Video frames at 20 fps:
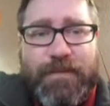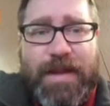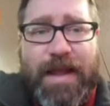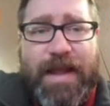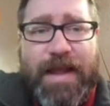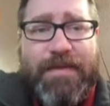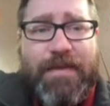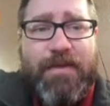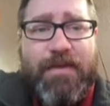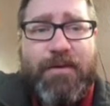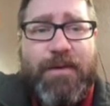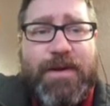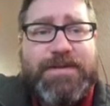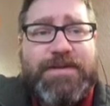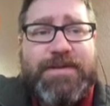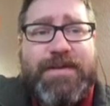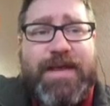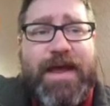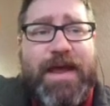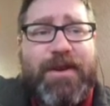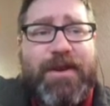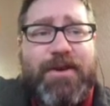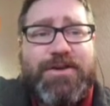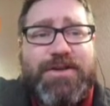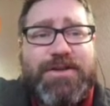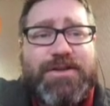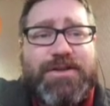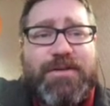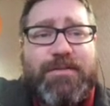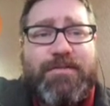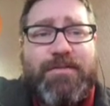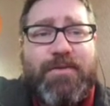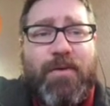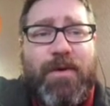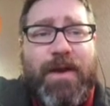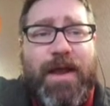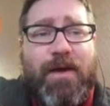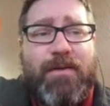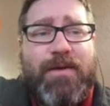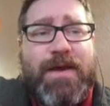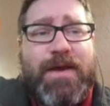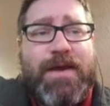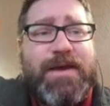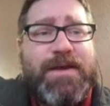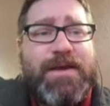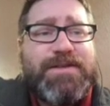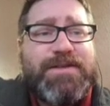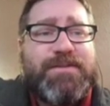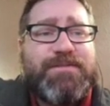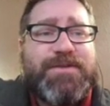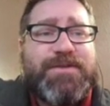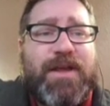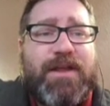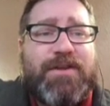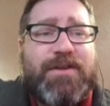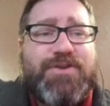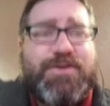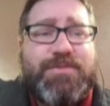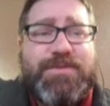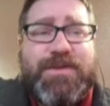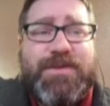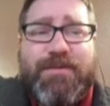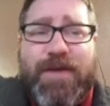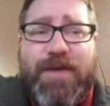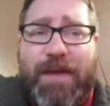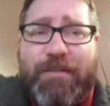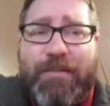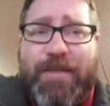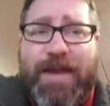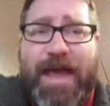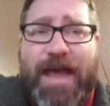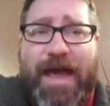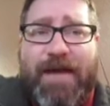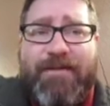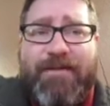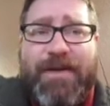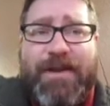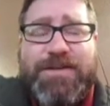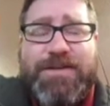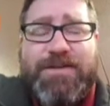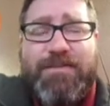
And then the rest of that, you're just throwing out some solid troops. If you happen to have an Ancient